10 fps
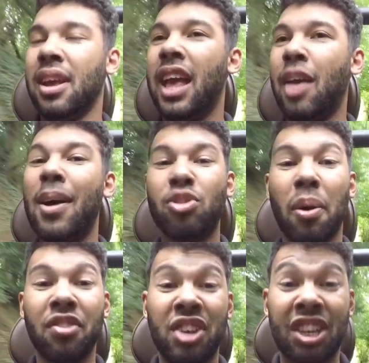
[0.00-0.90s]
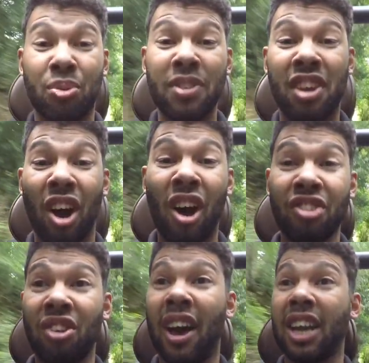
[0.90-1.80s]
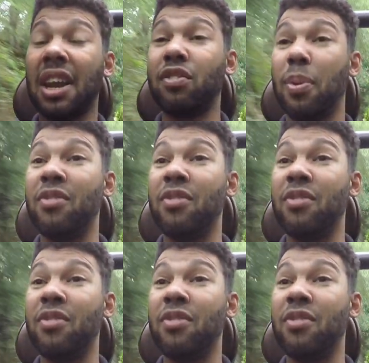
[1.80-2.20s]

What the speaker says: Imagine what the 620R's like. You'd have to be